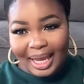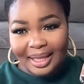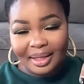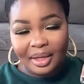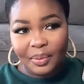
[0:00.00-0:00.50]

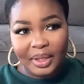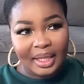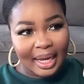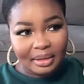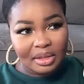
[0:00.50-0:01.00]
And then when
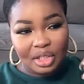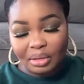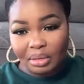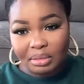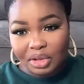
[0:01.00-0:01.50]
that
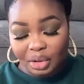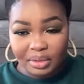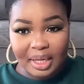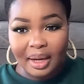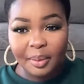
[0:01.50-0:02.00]
soon
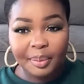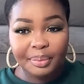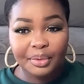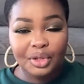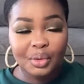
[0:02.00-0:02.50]
shows
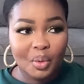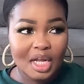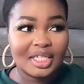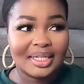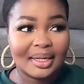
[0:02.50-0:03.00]
up, you
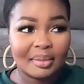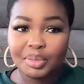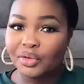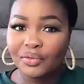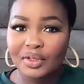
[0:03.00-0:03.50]
watch it and
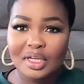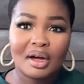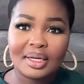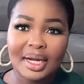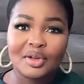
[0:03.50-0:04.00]
poof, it's
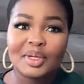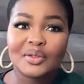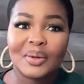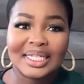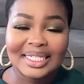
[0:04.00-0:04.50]
gone. Now you
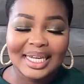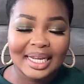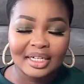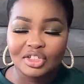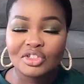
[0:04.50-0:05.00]
must wait
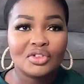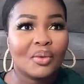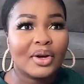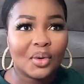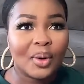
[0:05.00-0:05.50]
again. It's
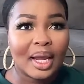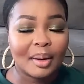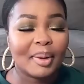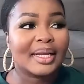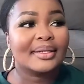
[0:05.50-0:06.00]
so
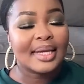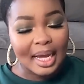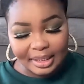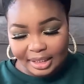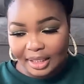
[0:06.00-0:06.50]
annoying. But
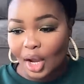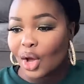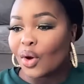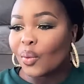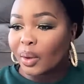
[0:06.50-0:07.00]
yes,
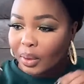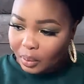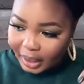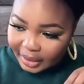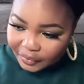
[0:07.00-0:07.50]
we will
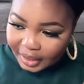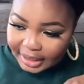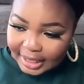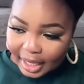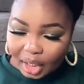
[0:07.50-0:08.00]
wait for
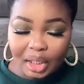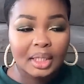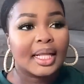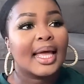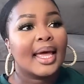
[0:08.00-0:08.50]
that
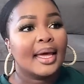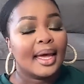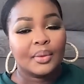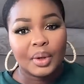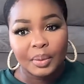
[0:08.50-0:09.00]
dangle
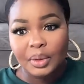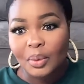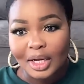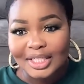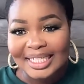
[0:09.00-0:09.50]
and we will
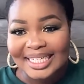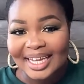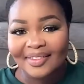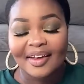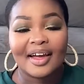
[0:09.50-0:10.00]
watch it
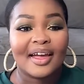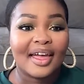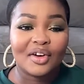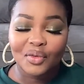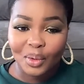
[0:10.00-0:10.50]
together.
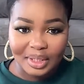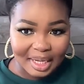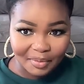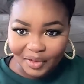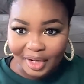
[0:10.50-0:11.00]
And of course,
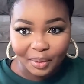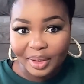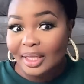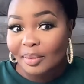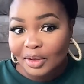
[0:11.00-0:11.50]
I'm fighting
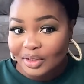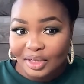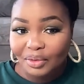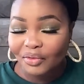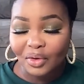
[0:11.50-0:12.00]
with him because
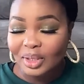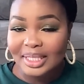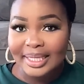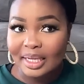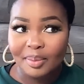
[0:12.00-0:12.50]
he will fall
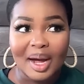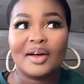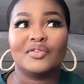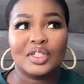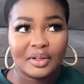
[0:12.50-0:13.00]
asleep
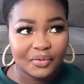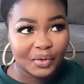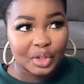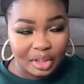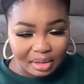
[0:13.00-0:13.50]
after the
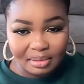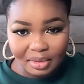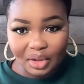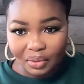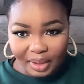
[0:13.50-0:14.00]
first,
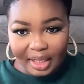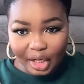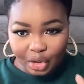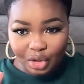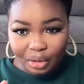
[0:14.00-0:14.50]
when the
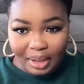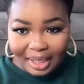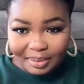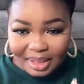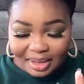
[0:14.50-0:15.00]
intro
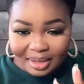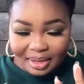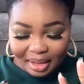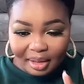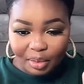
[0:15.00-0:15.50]
comes
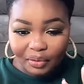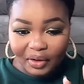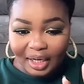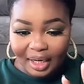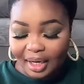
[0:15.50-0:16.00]
in the
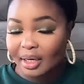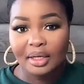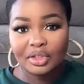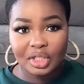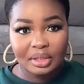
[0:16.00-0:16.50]
movie and
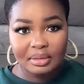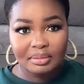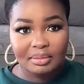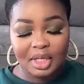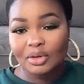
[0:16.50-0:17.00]
he just
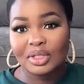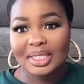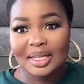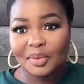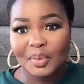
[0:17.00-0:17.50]
goes to
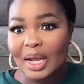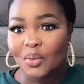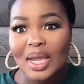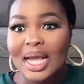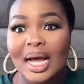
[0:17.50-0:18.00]
sleep. I'm like,
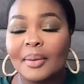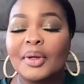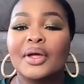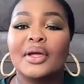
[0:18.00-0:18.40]
wake up.